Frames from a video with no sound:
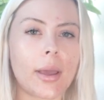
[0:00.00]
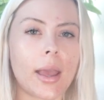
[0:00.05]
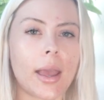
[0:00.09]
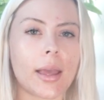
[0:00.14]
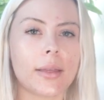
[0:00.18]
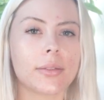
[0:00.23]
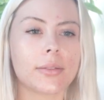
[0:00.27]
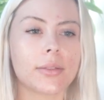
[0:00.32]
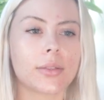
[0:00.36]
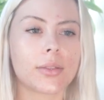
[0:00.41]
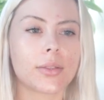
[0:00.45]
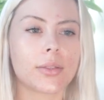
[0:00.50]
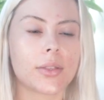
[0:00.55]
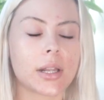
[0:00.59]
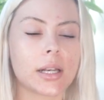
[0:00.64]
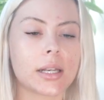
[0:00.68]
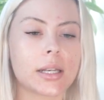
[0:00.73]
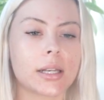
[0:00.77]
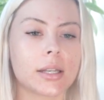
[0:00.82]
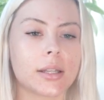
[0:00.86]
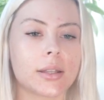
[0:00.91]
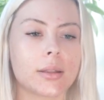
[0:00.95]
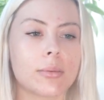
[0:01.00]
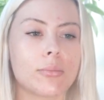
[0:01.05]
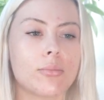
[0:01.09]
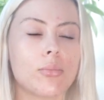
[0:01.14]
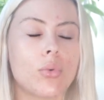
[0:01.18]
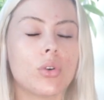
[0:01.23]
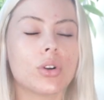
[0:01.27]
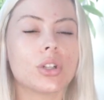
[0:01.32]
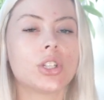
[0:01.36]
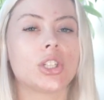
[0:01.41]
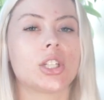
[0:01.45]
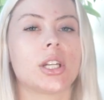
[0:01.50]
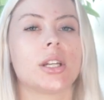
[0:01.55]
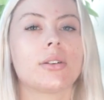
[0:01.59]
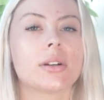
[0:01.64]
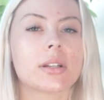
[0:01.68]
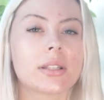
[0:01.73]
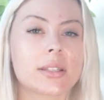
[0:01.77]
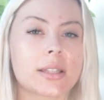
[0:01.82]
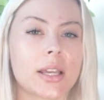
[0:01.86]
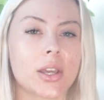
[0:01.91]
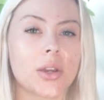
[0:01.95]
and the more
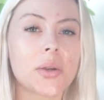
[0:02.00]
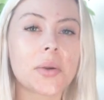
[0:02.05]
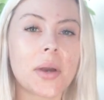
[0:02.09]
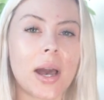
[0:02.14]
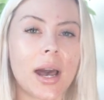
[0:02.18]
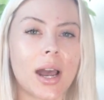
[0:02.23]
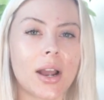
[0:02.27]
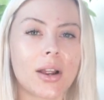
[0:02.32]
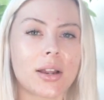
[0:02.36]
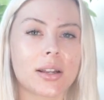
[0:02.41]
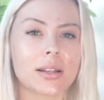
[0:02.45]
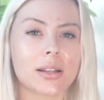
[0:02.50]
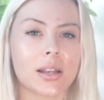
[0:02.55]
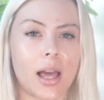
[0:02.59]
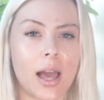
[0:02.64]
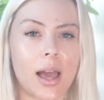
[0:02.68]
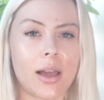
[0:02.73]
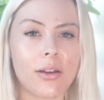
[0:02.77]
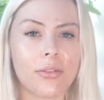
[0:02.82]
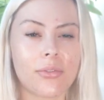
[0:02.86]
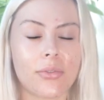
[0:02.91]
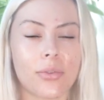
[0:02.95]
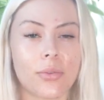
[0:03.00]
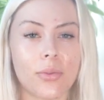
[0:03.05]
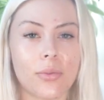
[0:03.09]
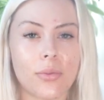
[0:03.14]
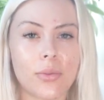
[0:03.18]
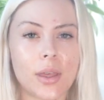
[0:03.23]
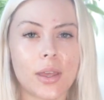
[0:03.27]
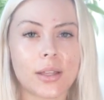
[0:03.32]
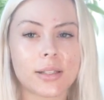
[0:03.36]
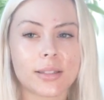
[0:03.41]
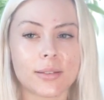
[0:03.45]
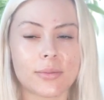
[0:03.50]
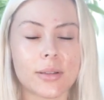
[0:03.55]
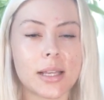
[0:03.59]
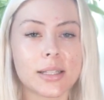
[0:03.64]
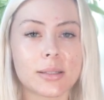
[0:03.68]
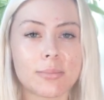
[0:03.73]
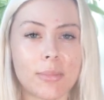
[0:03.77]
generous that you are in life, as